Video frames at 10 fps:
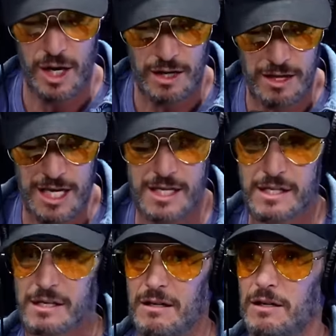
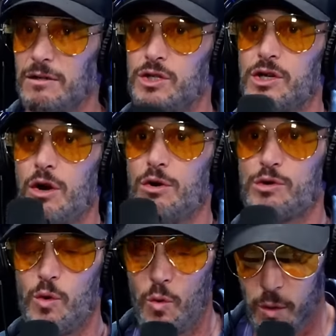These shows
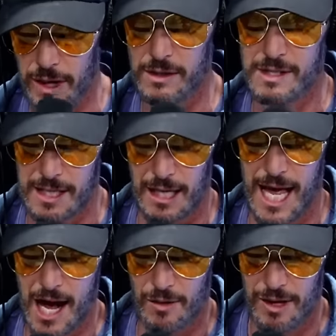will sell
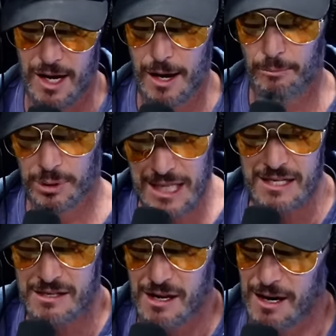out
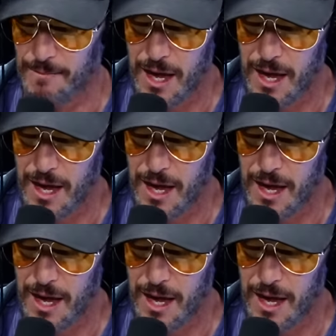please come.